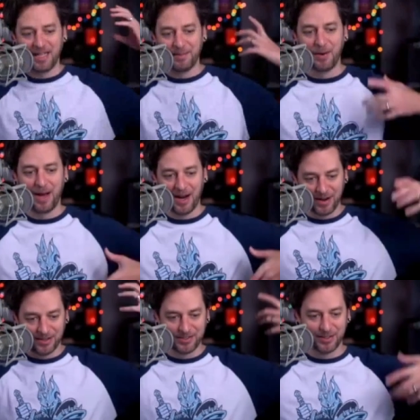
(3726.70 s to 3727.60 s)
emo
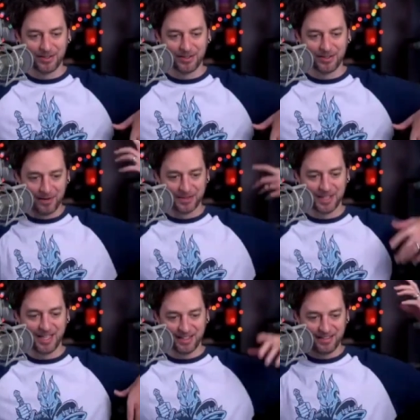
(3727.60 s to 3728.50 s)
hair circa when I was
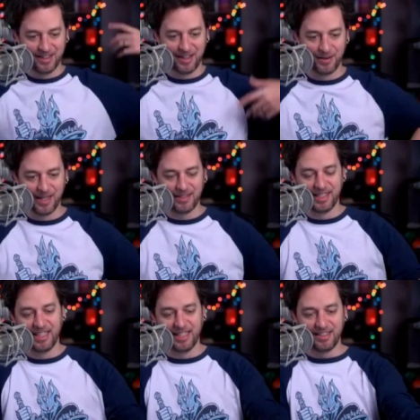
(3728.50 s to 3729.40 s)
like you know
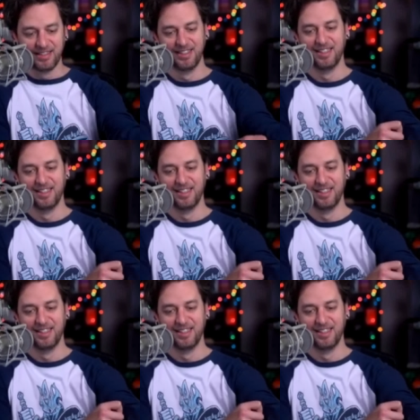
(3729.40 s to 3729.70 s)
18.